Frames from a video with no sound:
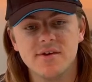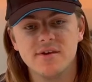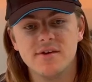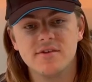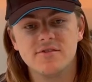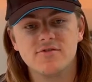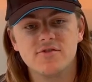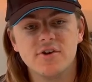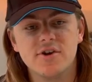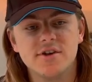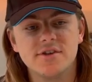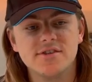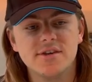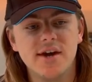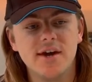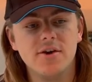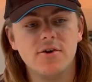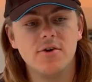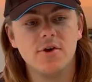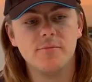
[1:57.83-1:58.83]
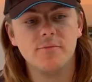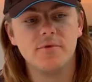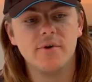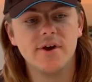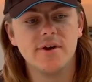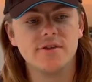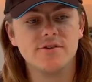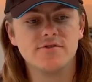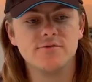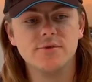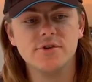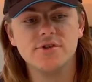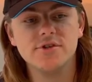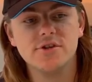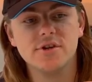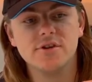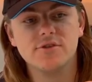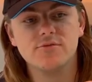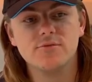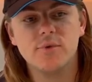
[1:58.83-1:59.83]
It's got a tail operated switch
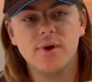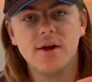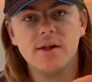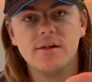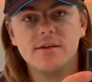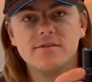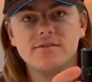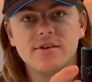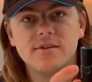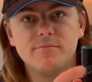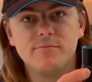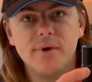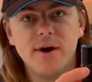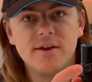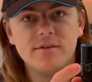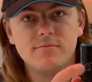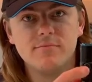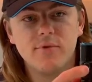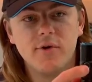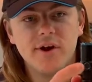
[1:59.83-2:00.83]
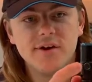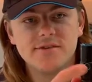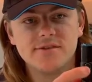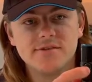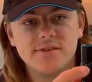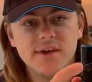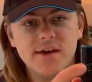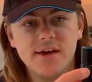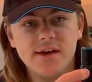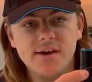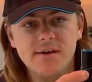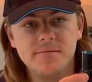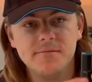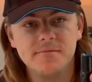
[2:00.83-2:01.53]
as well as a button press there.